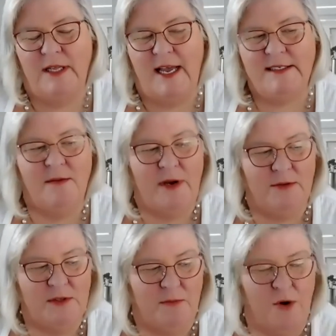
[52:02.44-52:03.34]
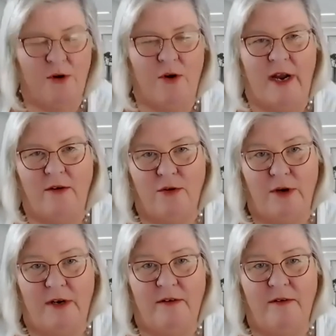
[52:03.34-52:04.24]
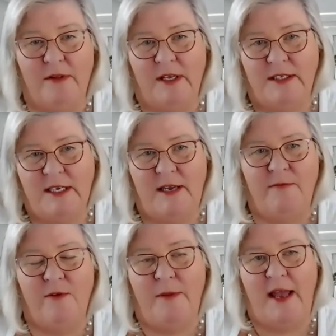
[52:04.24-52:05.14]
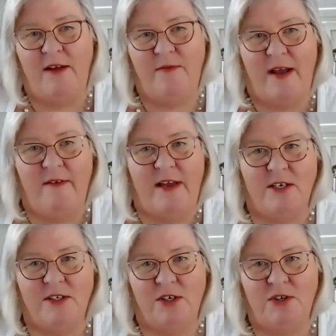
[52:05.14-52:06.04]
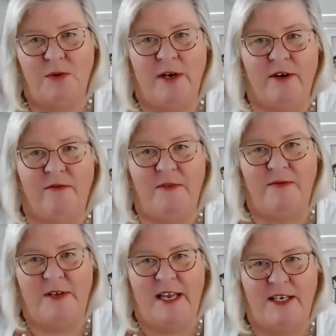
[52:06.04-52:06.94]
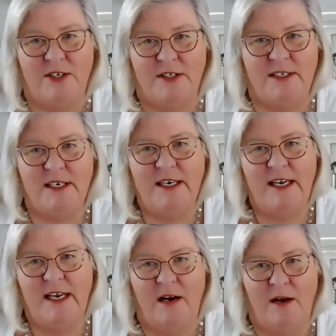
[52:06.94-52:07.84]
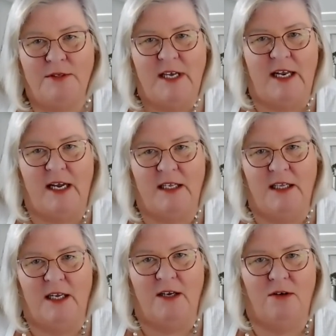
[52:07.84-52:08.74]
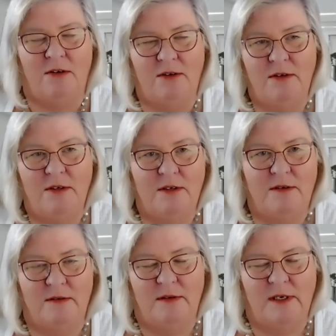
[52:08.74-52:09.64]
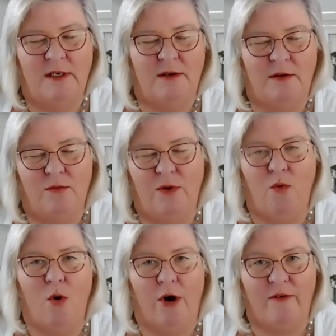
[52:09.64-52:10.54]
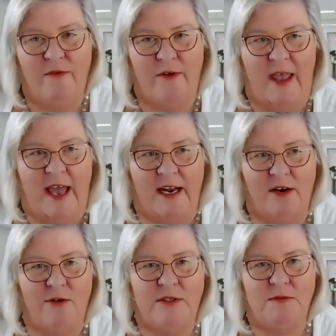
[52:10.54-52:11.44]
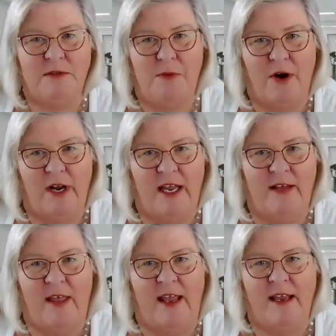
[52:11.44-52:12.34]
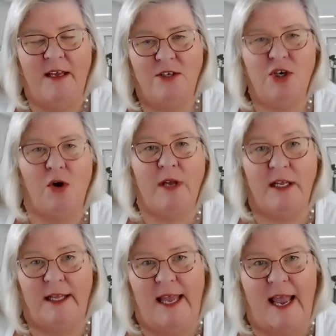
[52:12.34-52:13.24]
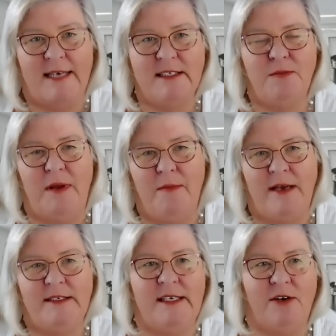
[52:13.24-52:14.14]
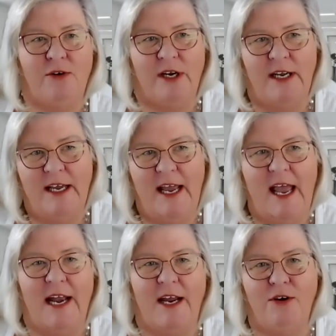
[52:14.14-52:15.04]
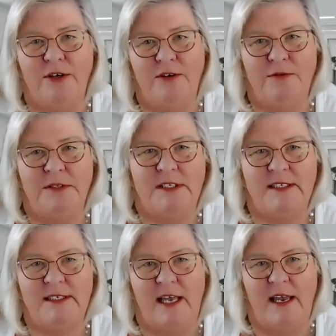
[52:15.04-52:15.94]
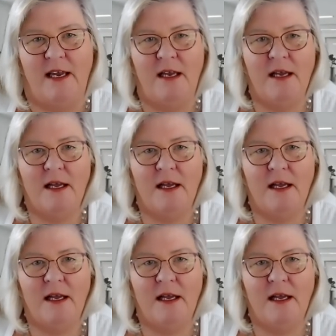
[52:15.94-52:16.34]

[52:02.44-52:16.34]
last time I was a broker, I grew the team from 85 agents to 250 agents. And I was getting a little reward for that at a Christmas party. And they jokingly asked me my secret, and I couldn't resist saying,